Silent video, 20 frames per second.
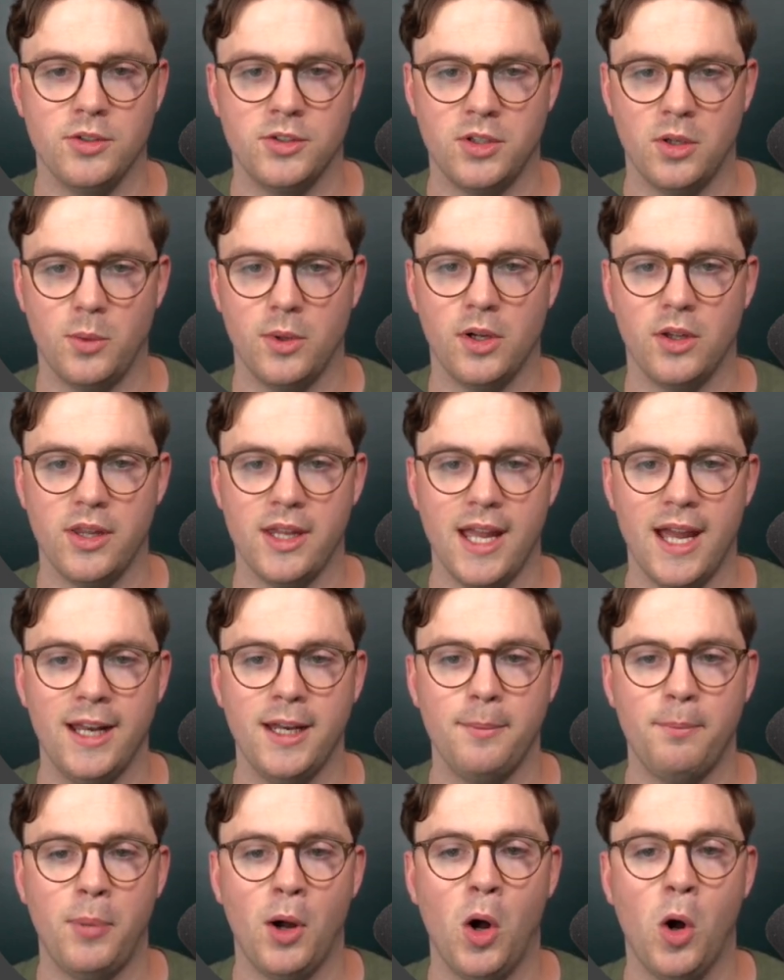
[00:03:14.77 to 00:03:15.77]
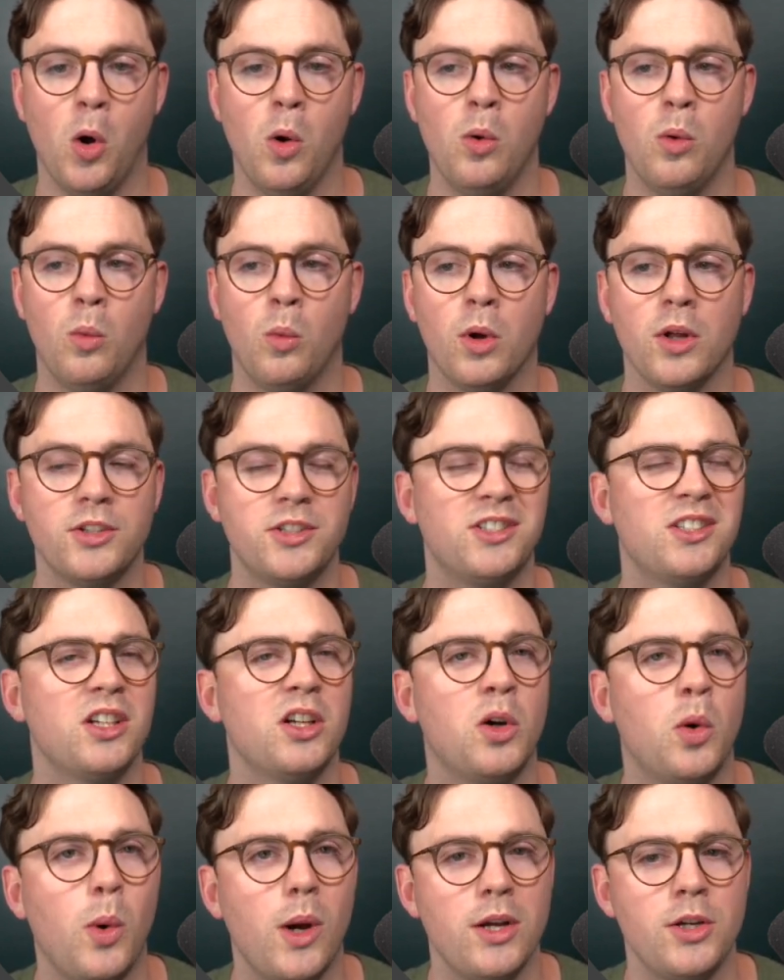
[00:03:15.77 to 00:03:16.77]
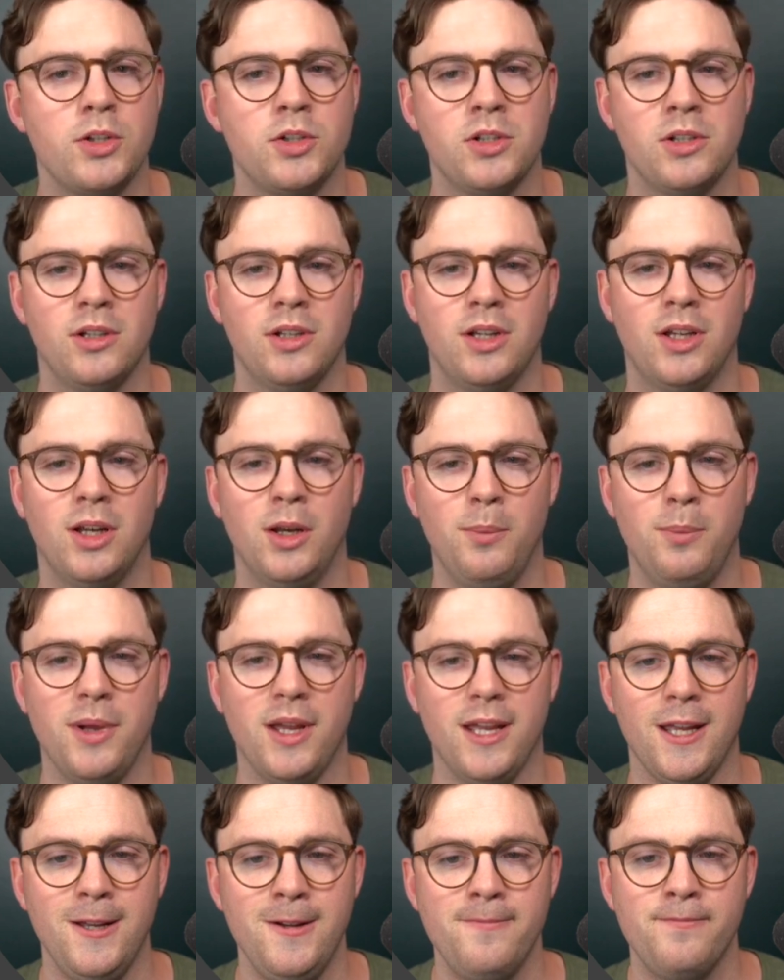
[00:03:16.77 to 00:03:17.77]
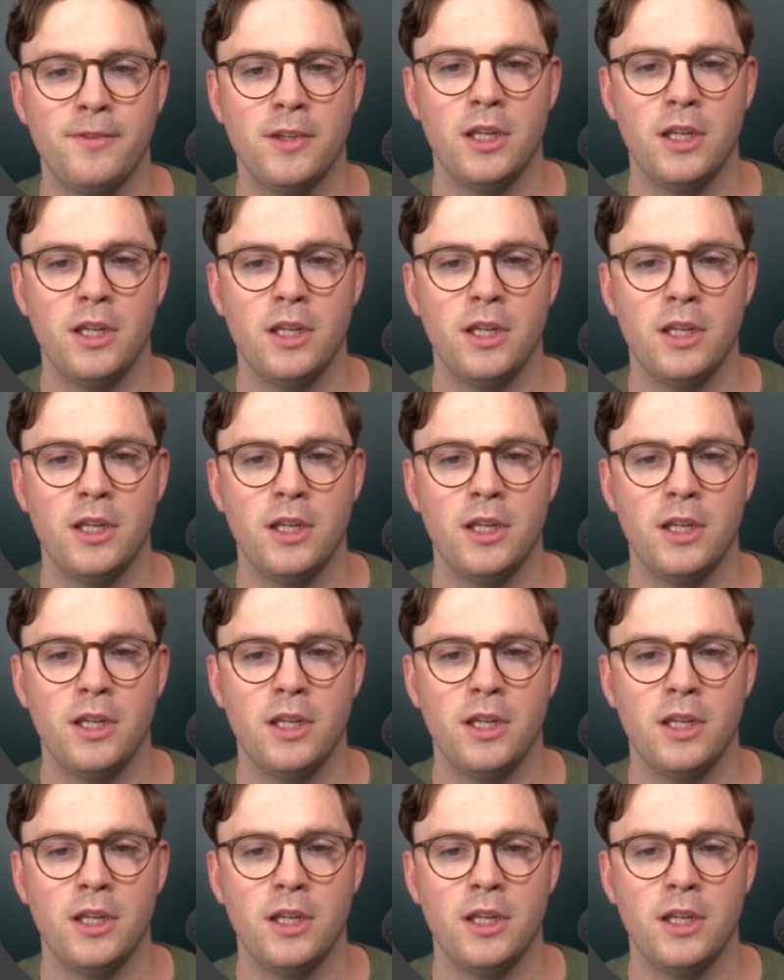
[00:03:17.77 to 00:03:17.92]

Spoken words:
So we got the edit poll, what's the question gonna be?